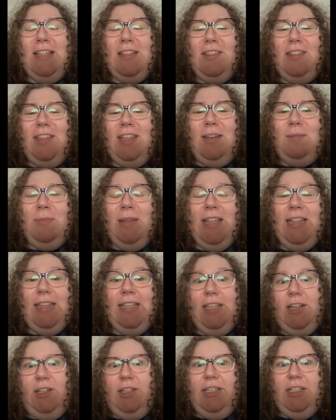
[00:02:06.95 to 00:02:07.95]
the Thin Mint
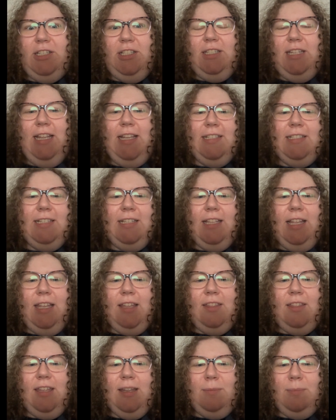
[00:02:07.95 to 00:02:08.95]
literally just tasted
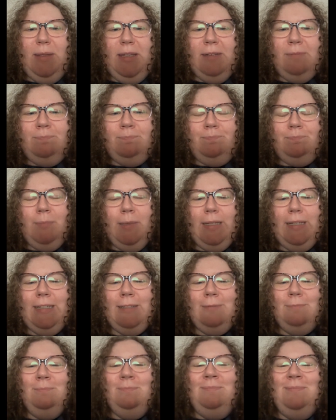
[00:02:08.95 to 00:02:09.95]
like Thin Mint, but